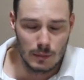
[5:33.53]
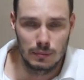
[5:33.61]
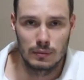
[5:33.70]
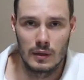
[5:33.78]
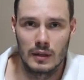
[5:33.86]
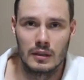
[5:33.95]

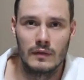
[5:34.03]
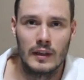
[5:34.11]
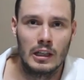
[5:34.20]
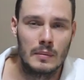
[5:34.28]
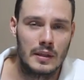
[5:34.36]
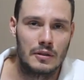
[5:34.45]
product
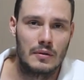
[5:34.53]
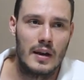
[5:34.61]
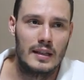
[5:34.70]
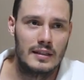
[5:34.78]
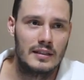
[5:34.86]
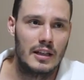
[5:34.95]
development to try
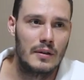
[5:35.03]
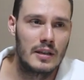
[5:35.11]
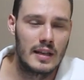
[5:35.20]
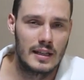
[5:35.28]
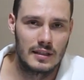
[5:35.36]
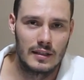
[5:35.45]
and sell you
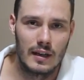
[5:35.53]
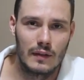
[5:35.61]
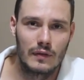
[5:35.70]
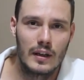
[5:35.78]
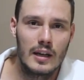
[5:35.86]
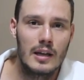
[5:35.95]
that
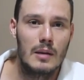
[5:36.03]
stuff,